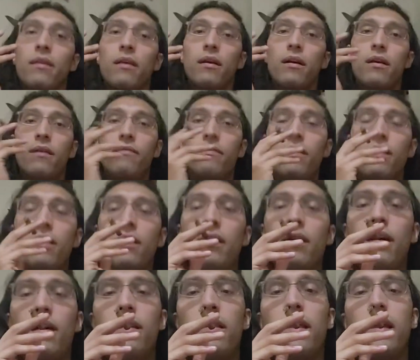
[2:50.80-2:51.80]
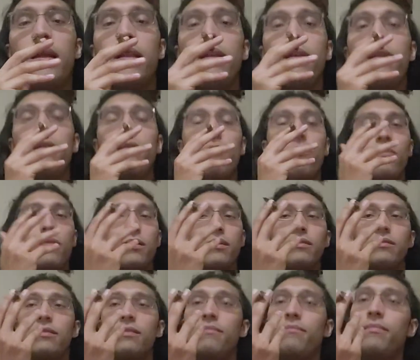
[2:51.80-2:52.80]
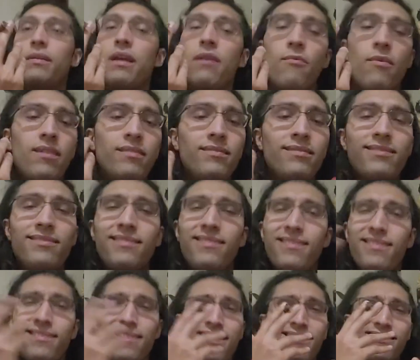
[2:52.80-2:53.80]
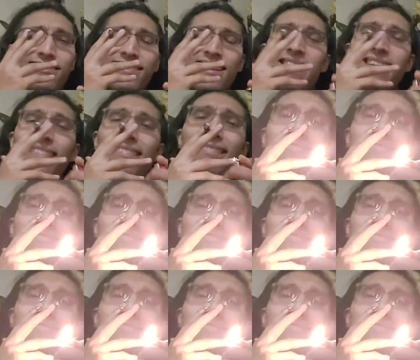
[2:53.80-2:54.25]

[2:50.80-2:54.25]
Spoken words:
of a lady who was, dang, why is this thing not staying